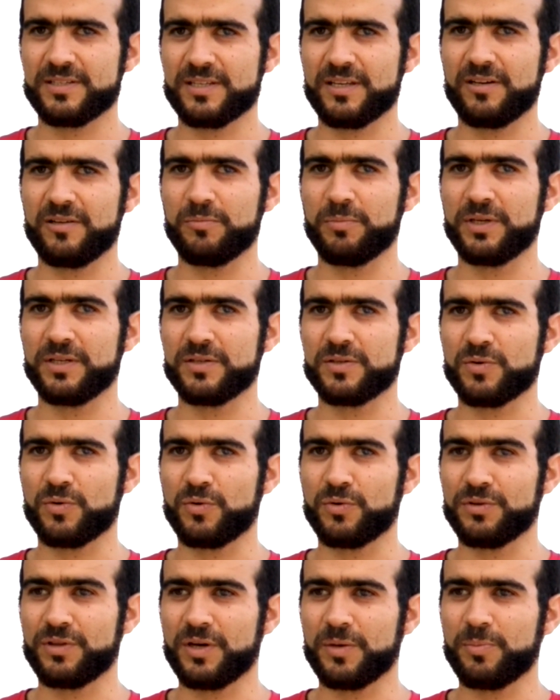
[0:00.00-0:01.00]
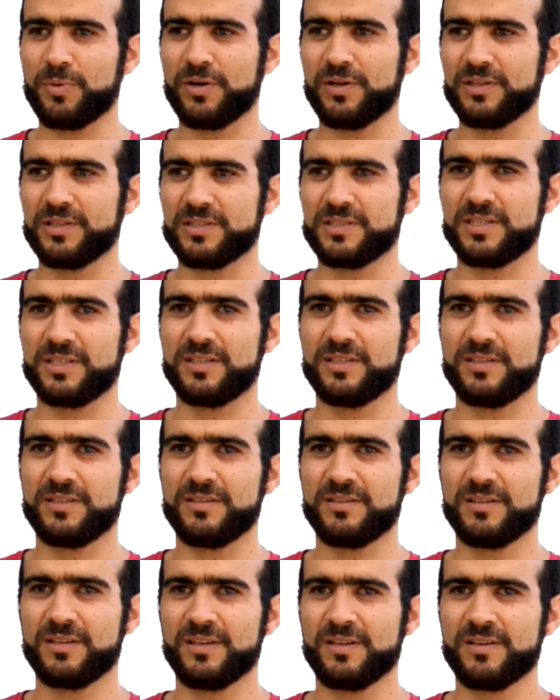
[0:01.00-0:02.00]
settlement or the apology
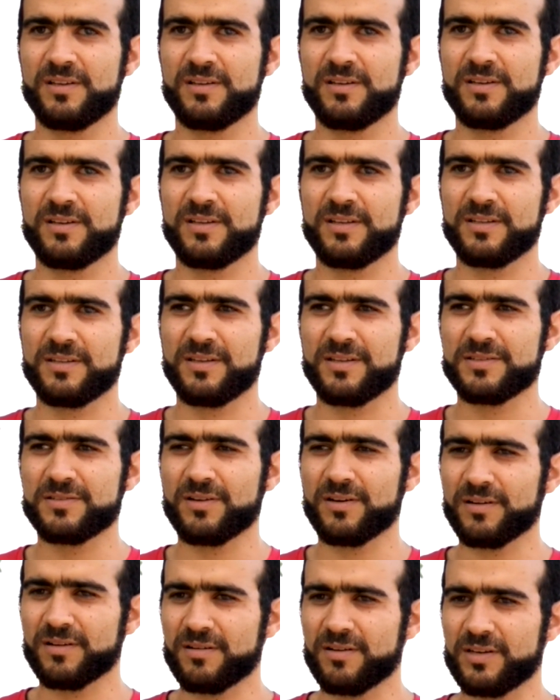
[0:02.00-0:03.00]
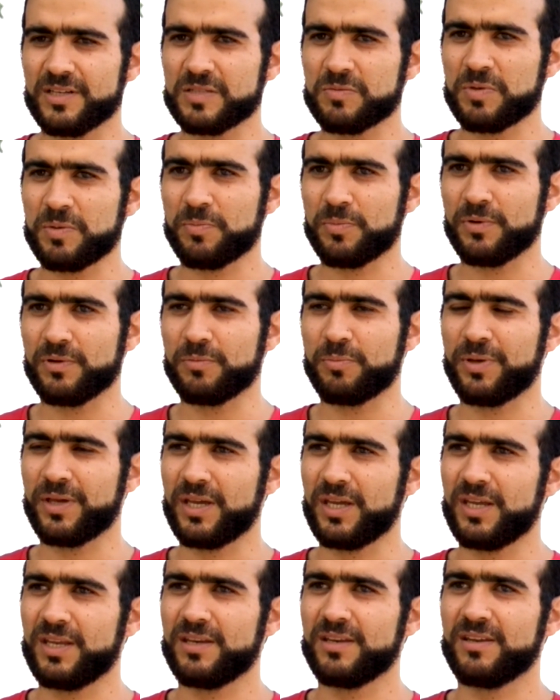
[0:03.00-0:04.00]
does not cause people
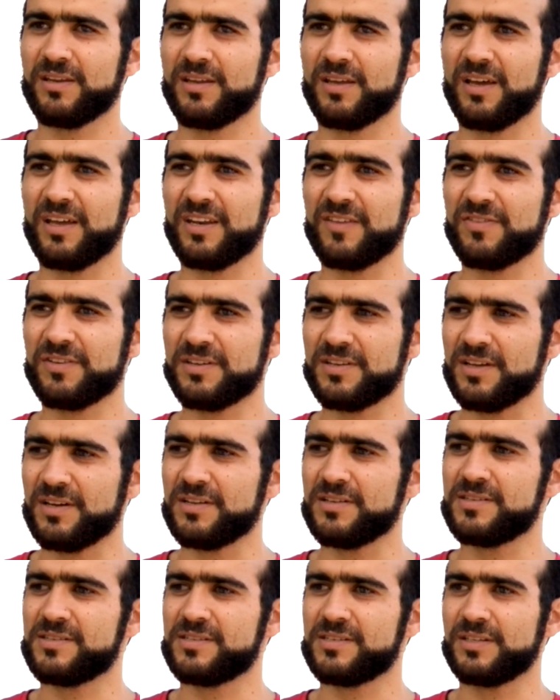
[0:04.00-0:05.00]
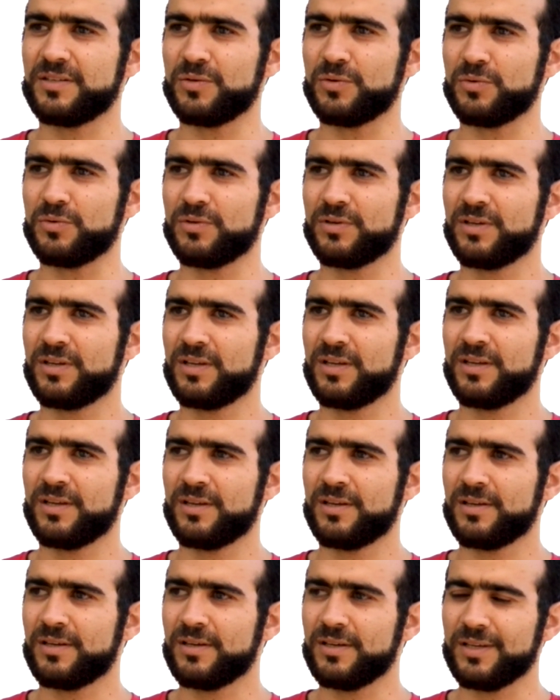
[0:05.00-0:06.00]
pain. And if it does, you know,
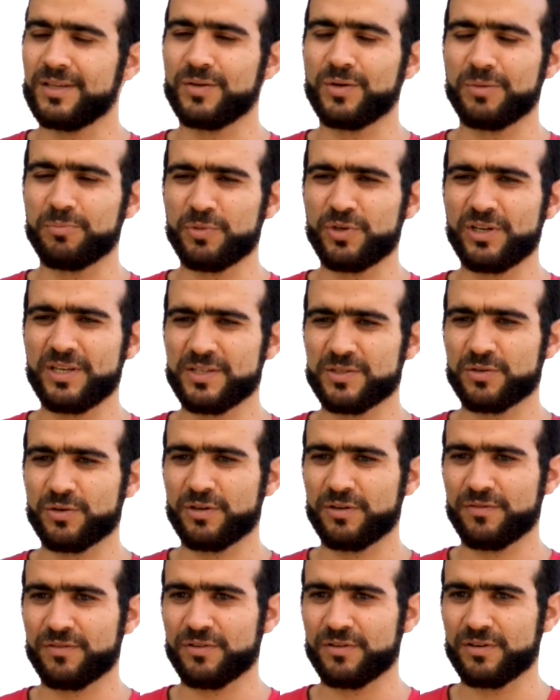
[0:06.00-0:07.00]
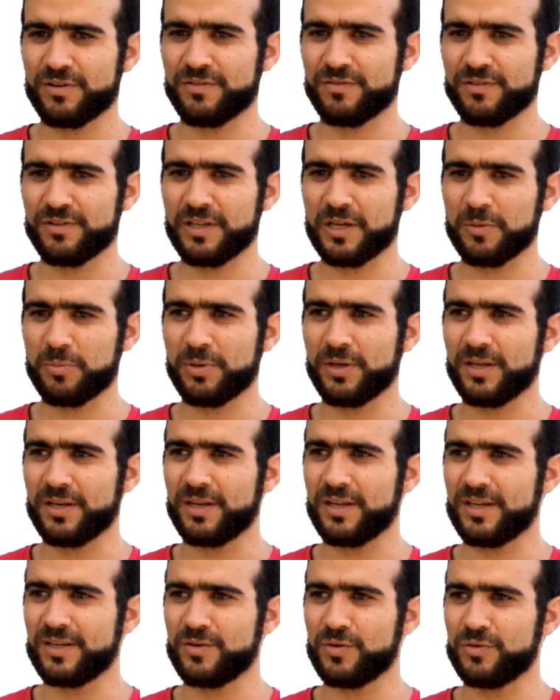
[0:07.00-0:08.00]
you know, I'm really sorry for, for that pain.
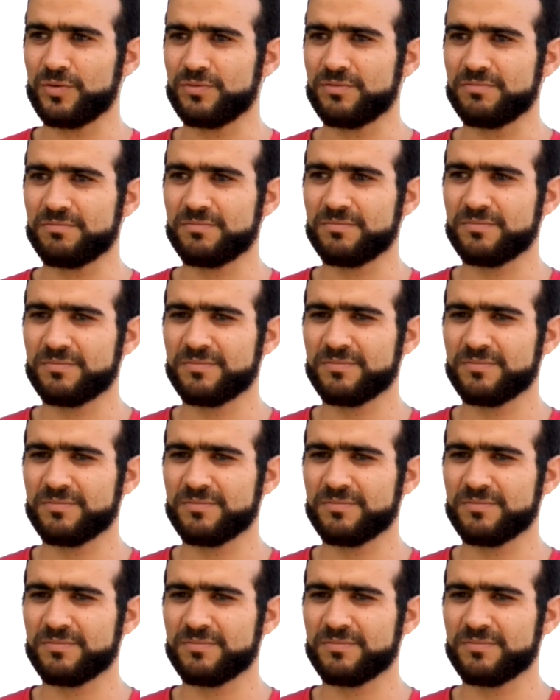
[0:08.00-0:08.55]
I don't. You're talking